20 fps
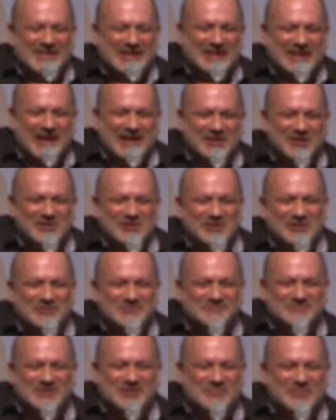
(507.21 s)
I don't
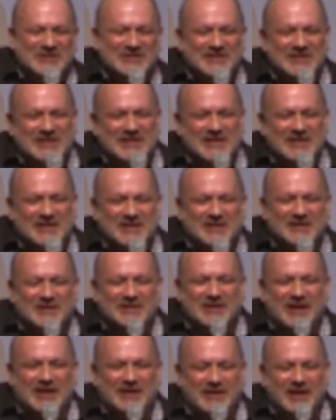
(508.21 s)
know. I mean,
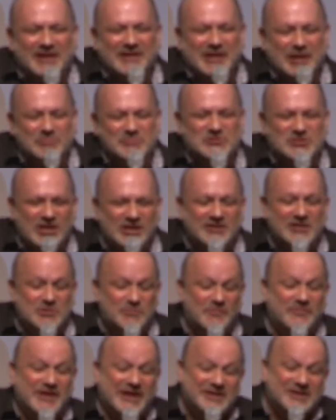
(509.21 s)
I kept juggling
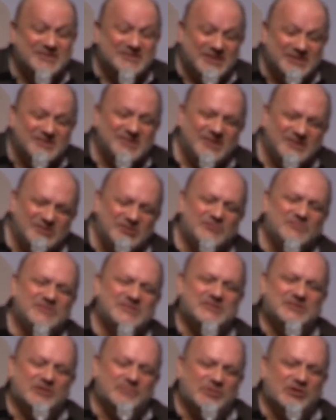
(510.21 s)
with that. It's
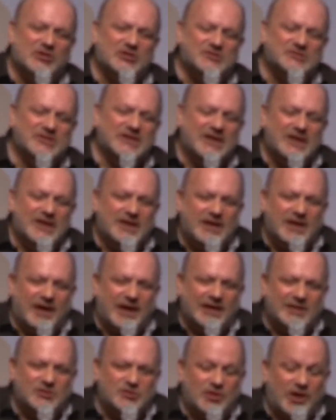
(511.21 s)
interesting because
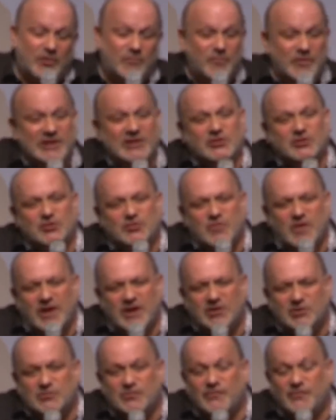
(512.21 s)
I really
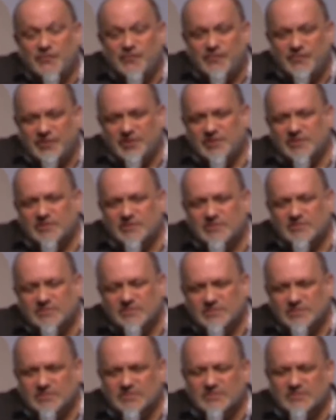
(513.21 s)
tried to feel
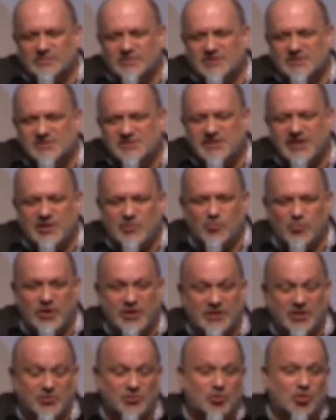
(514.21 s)
the same way
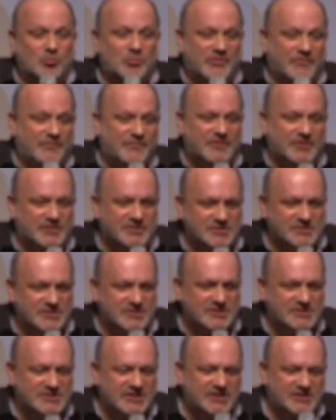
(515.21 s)
that Nomi feels, in
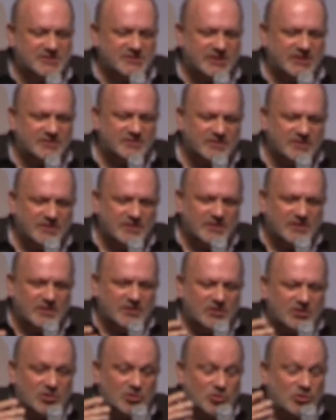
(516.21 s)
the sense that
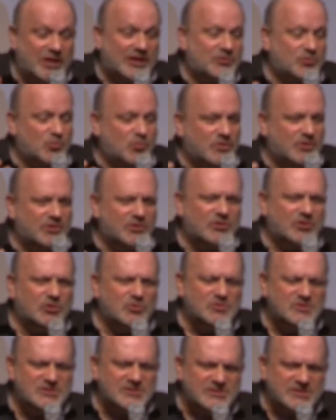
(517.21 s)
you look out the window,
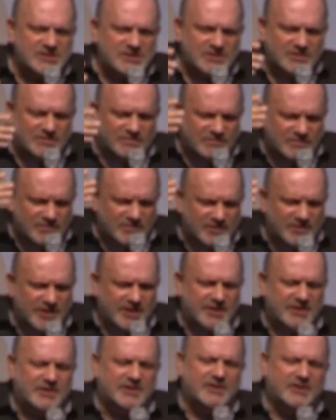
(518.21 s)
you see
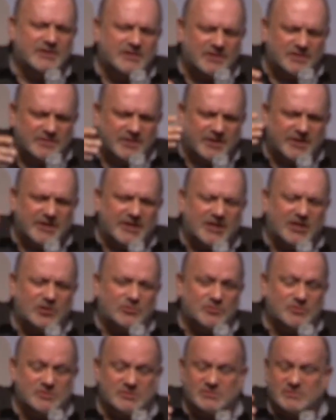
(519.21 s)
day in and day
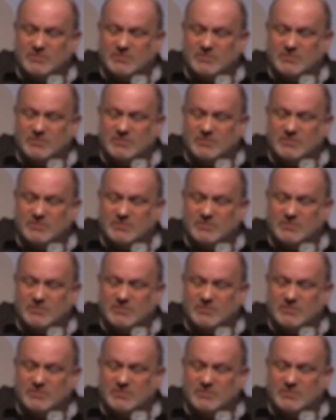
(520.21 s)
out